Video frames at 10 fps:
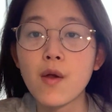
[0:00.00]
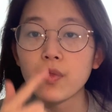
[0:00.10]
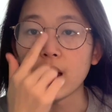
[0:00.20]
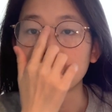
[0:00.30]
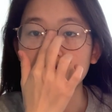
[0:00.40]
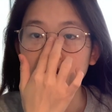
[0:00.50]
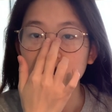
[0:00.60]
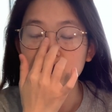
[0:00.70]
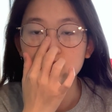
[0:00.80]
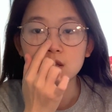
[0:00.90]
I like
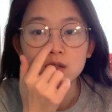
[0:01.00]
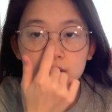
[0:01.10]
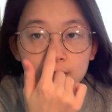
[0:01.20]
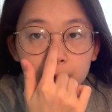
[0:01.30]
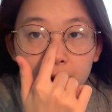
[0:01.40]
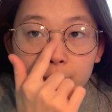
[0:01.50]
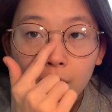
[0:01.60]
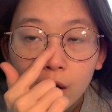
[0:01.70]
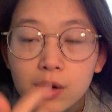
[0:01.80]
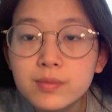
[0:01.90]
this little clippy
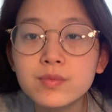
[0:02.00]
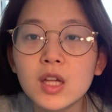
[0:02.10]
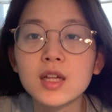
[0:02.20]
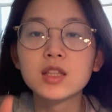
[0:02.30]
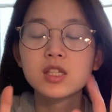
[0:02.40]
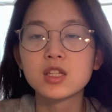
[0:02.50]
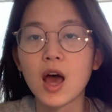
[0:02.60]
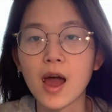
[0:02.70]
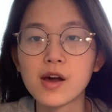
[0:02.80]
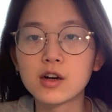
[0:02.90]
part. I like the
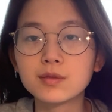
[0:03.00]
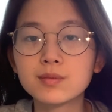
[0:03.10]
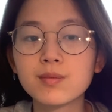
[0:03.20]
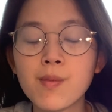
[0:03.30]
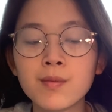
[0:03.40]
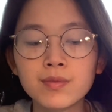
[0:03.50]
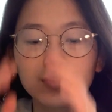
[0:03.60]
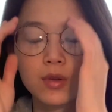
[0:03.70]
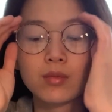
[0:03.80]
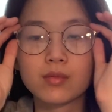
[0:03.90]
style.
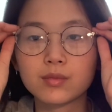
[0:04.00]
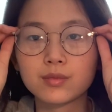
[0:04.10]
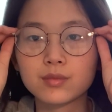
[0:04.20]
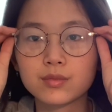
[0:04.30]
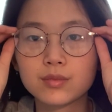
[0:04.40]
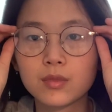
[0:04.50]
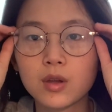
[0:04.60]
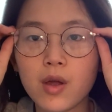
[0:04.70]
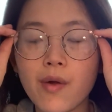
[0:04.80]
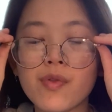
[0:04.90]
My
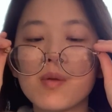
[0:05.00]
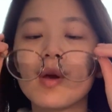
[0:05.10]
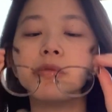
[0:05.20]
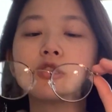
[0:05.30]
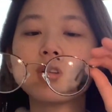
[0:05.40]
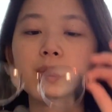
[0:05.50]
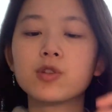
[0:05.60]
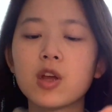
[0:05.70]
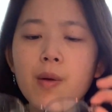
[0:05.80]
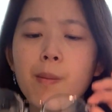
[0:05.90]

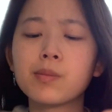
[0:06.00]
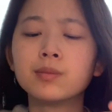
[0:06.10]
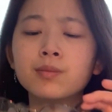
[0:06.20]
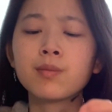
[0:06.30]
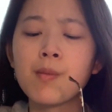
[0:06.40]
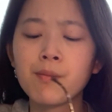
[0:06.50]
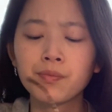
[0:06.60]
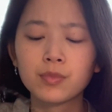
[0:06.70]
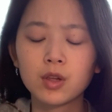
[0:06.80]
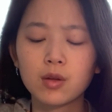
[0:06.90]
prescription.
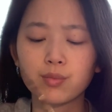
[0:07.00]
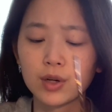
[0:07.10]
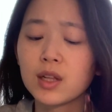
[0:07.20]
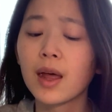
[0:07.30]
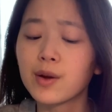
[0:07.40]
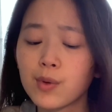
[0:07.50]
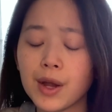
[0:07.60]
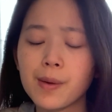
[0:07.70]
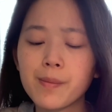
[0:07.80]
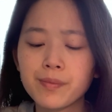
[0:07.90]
Pretty lightweight.